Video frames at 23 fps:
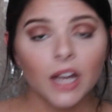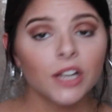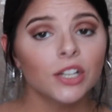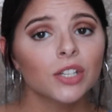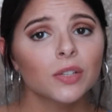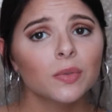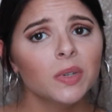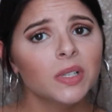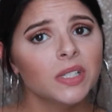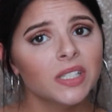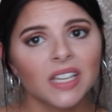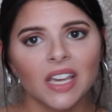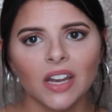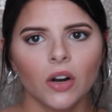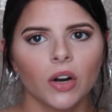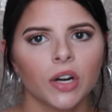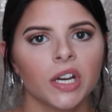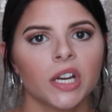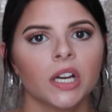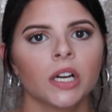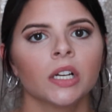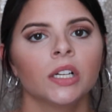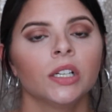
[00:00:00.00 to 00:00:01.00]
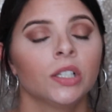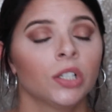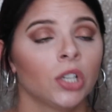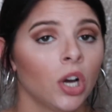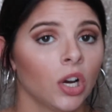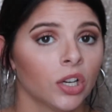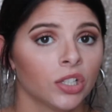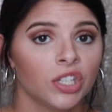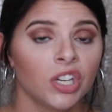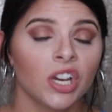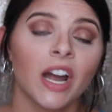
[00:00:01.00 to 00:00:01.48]
I just wanted to get on here and
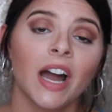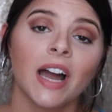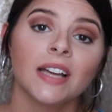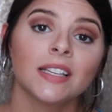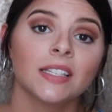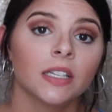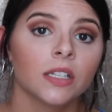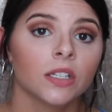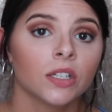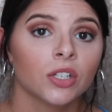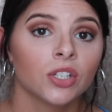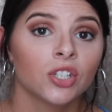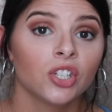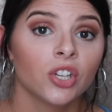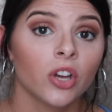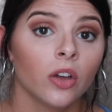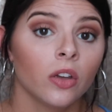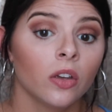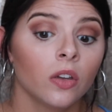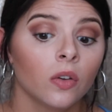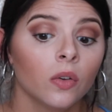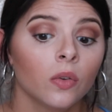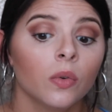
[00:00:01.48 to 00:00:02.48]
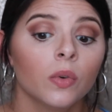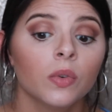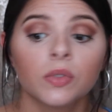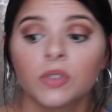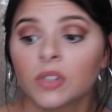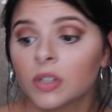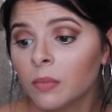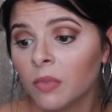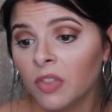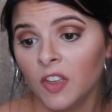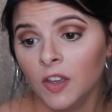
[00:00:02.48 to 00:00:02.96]
talk to you guys and show you
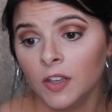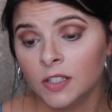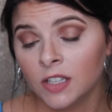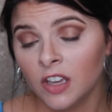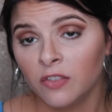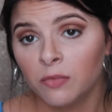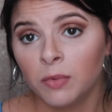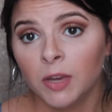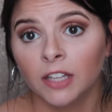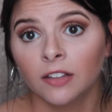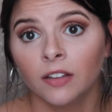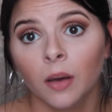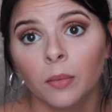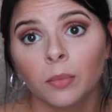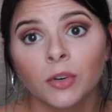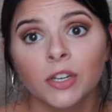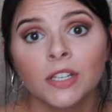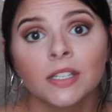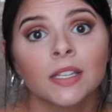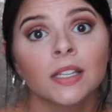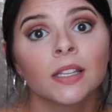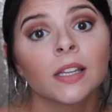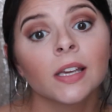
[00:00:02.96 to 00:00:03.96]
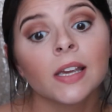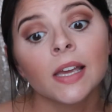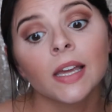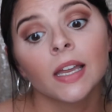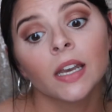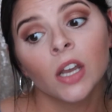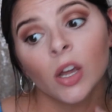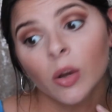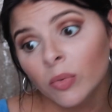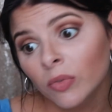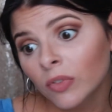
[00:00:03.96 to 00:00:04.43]
some things I've picked up recently,
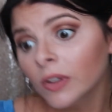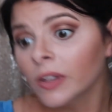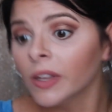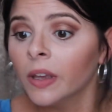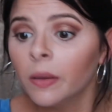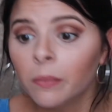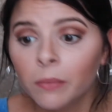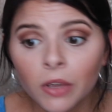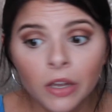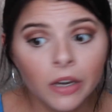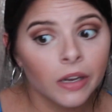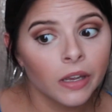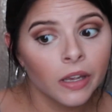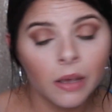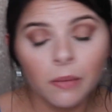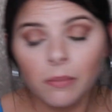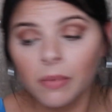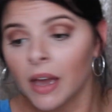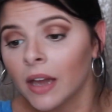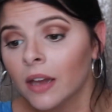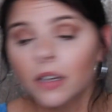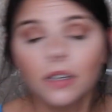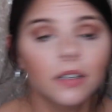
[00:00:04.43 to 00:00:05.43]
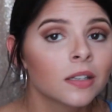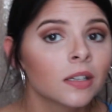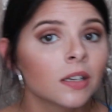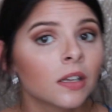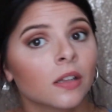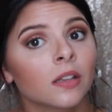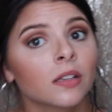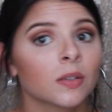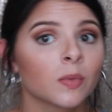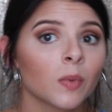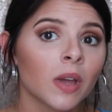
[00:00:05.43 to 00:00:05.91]
and hopefully I'm gonna get back
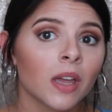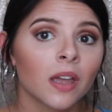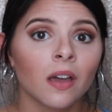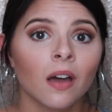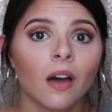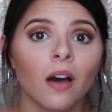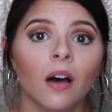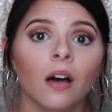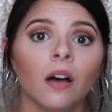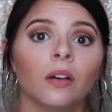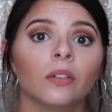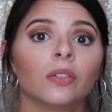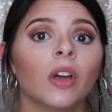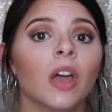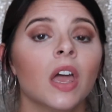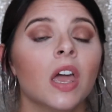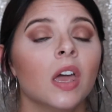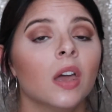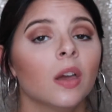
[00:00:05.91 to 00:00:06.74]
into the swing of